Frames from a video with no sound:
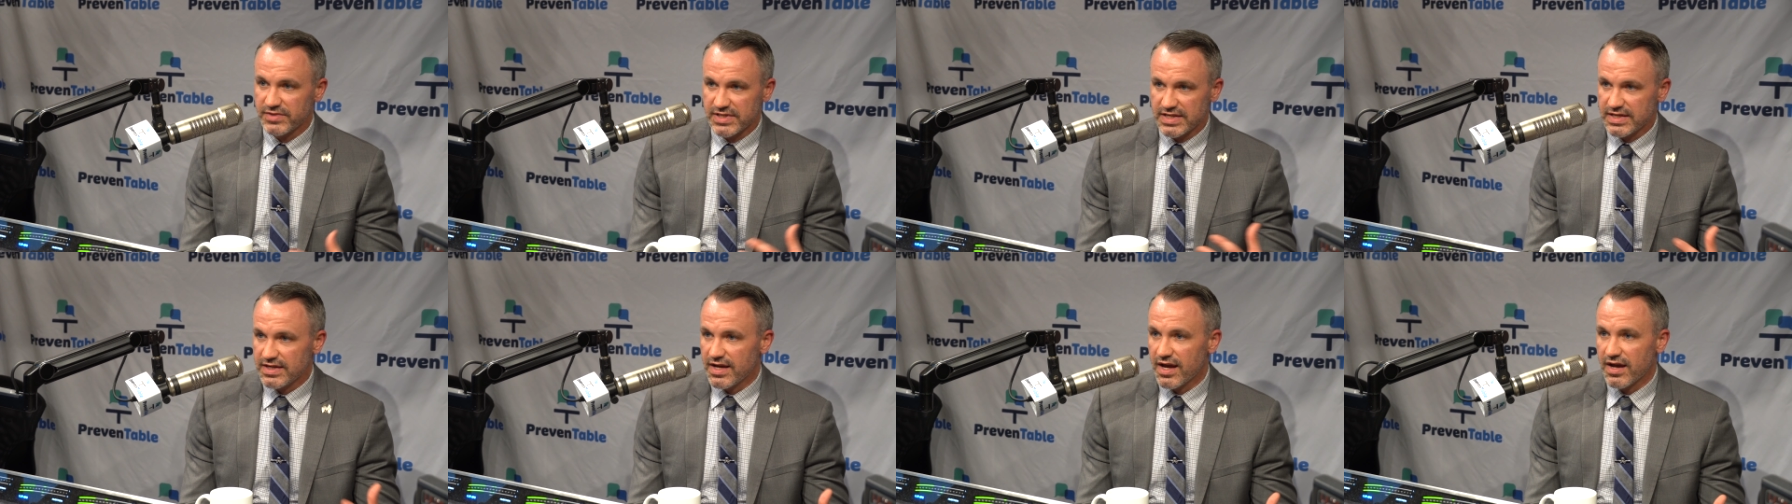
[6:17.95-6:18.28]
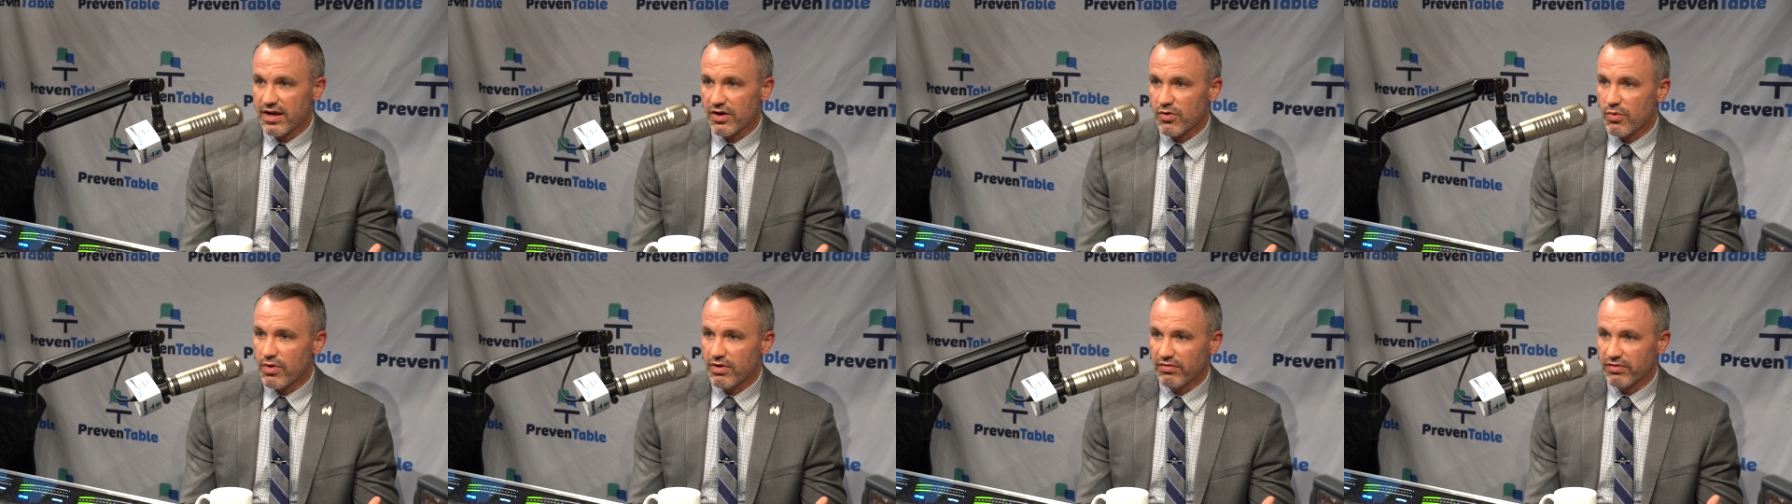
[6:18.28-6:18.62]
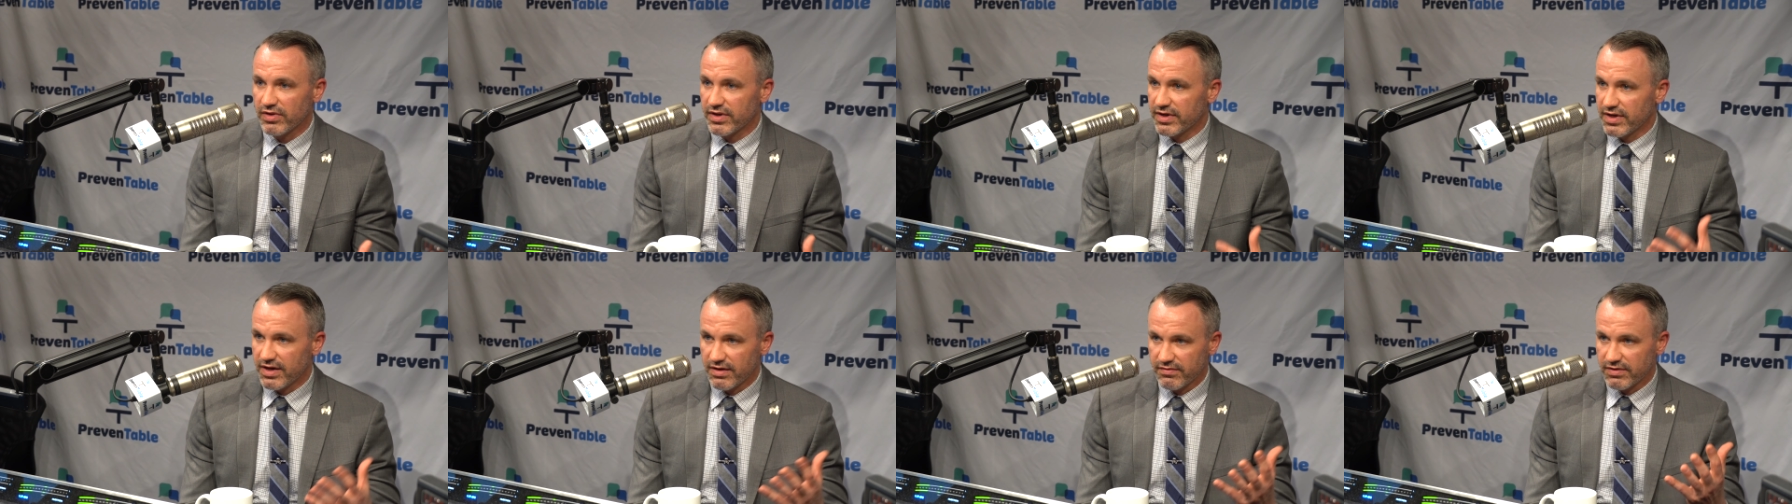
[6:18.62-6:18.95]
DA
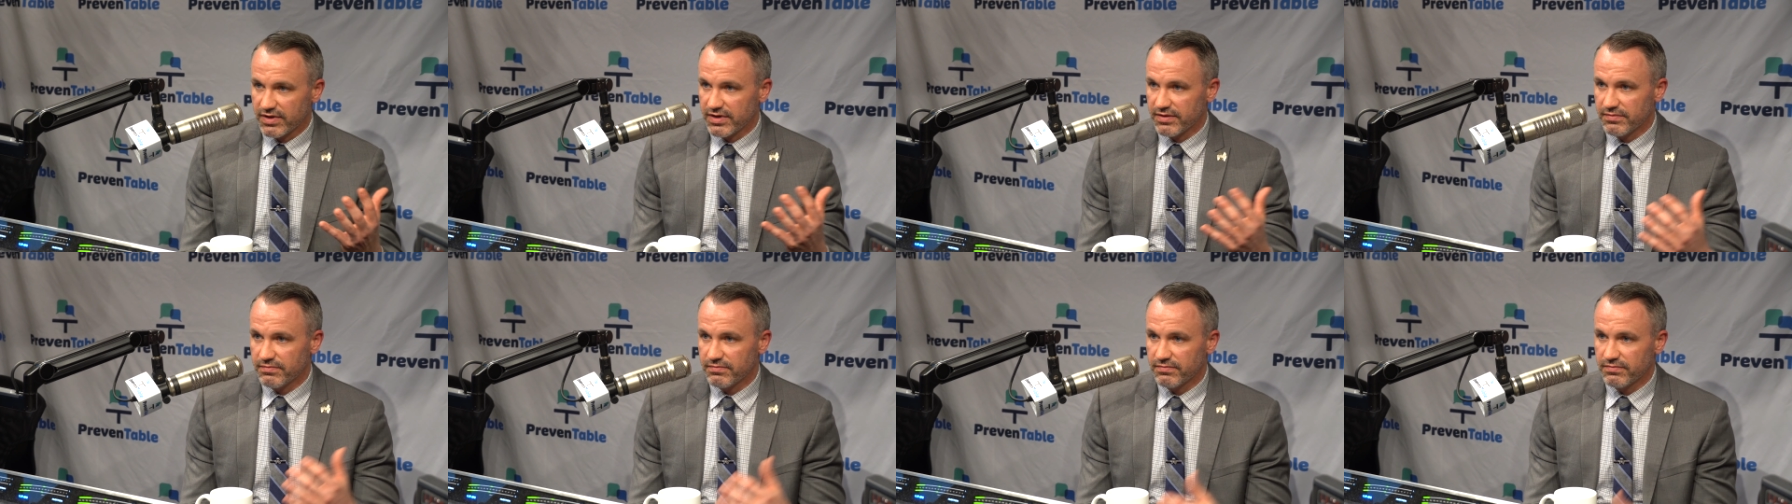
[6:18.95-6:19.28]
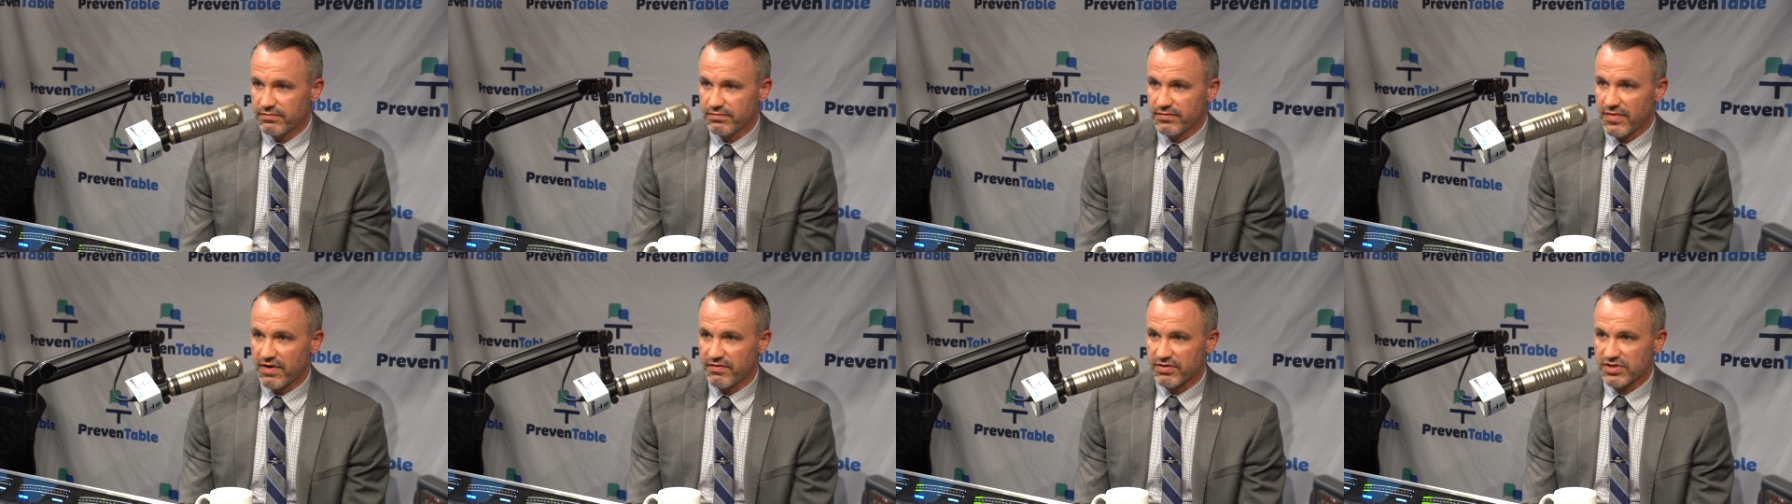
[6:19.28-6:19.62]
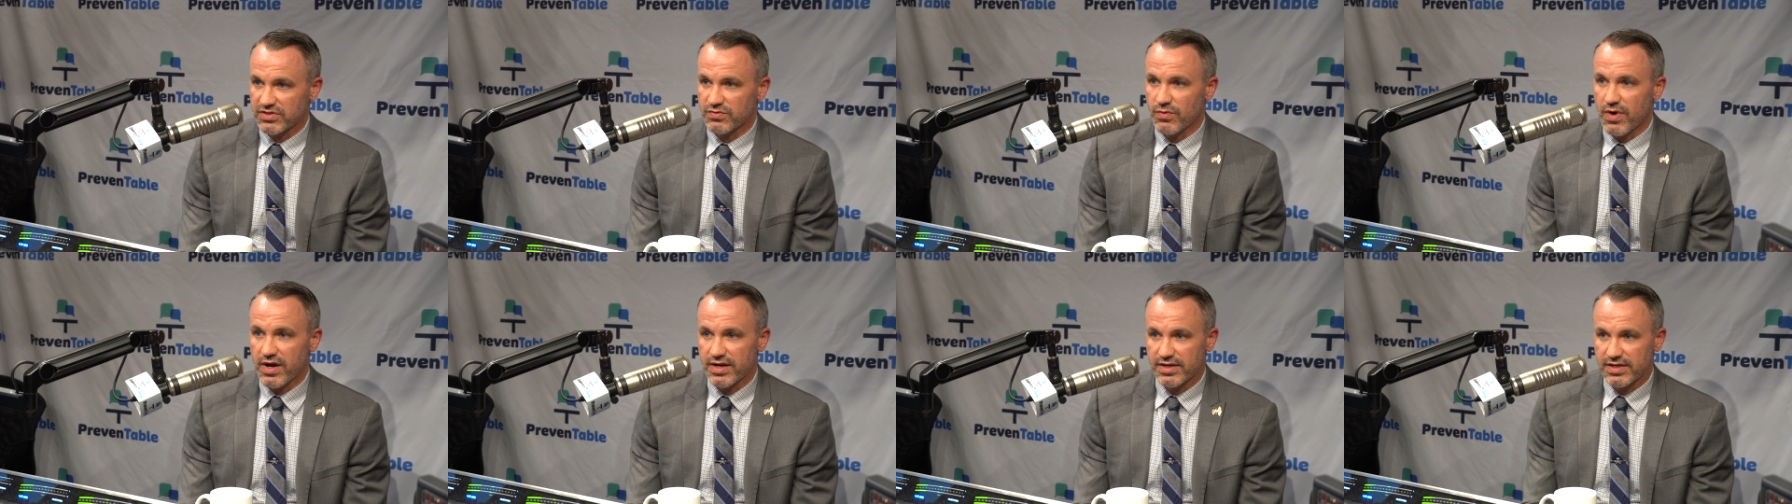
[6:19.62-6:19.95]
equivalent of a of a
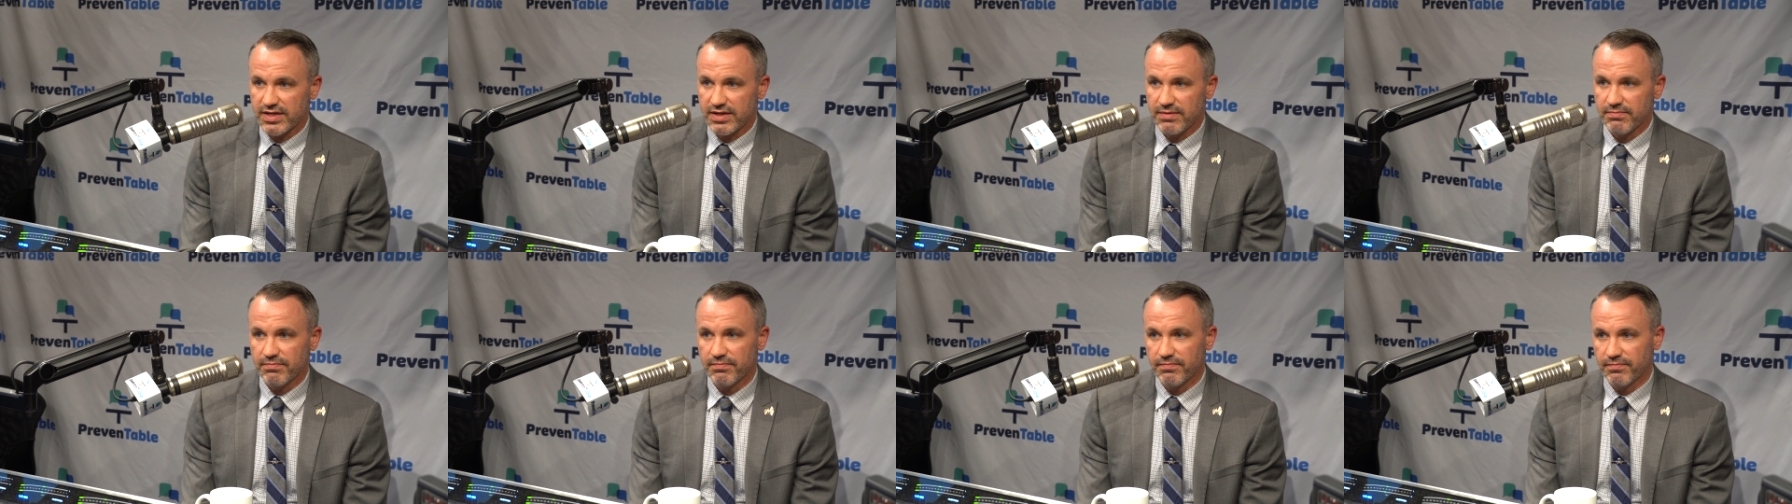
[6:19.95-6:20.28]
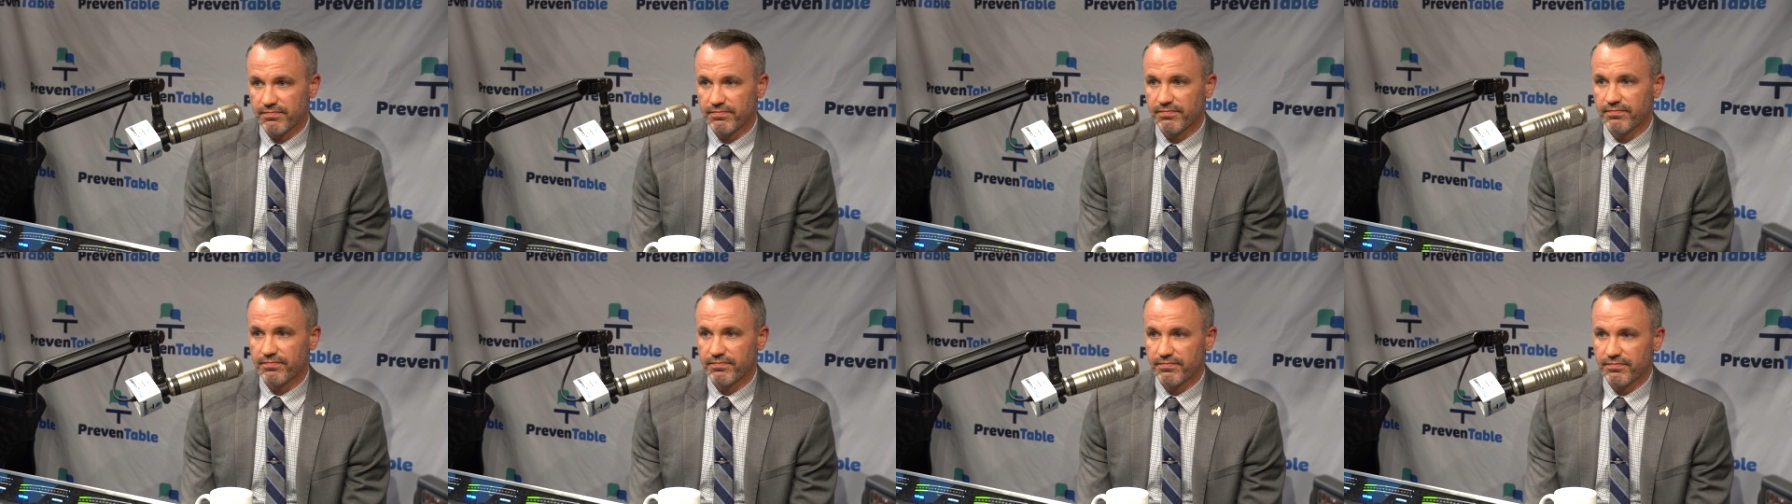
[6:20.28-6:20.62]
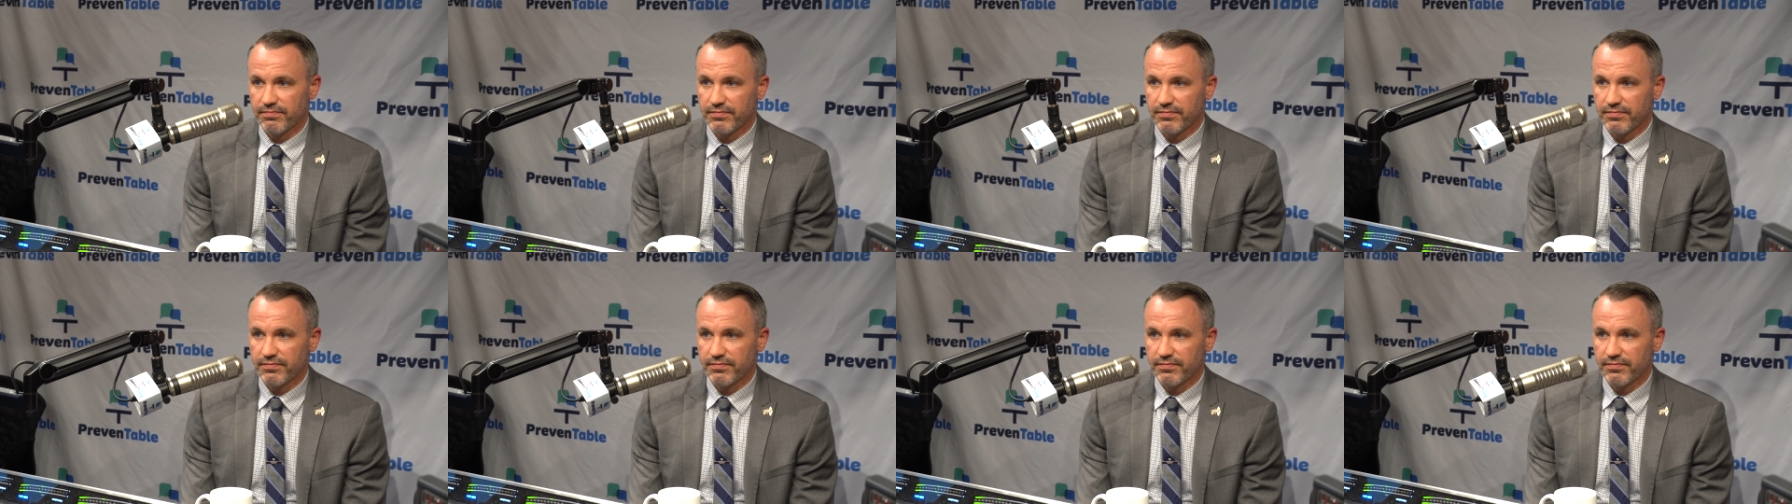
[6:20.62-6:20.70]
SWAT team. Wow.